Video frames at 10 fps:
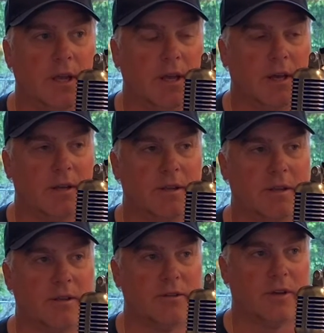And uh,
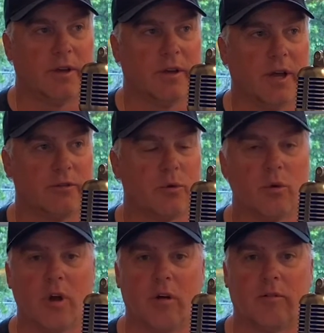he's a high school
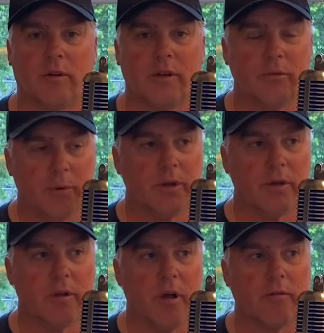golfer, and he's a pretty
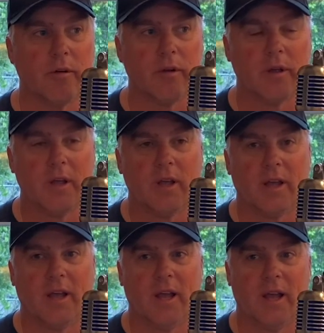good golfer.
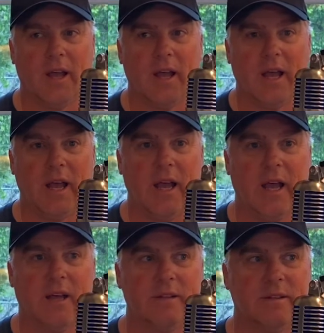
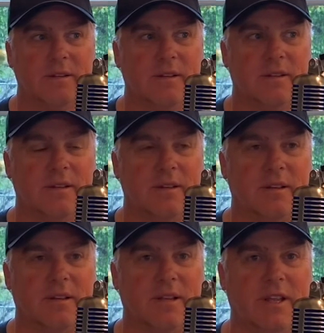And
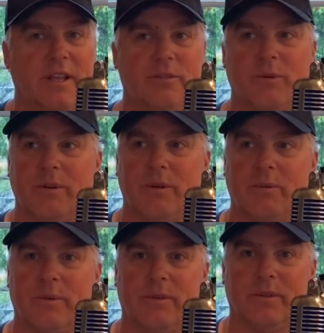he's wondering,
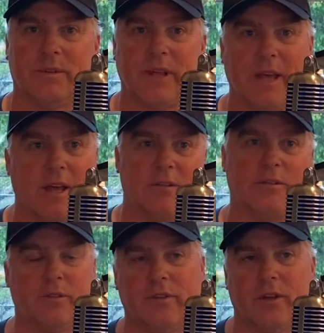well, they
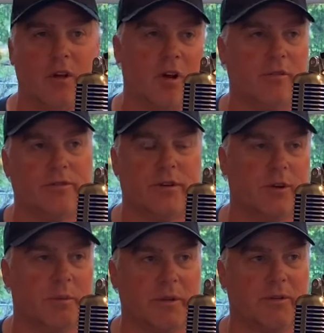canceled the golf
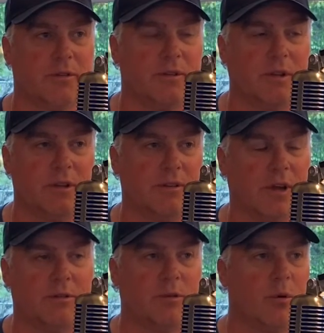tournaments. He's
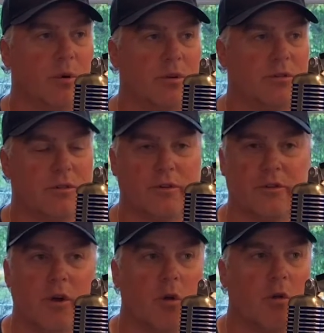outdoors,
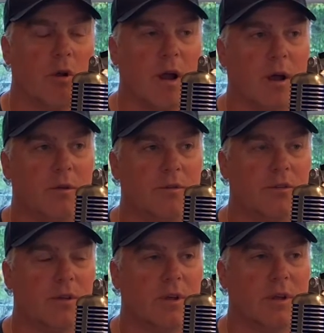there's no crowds.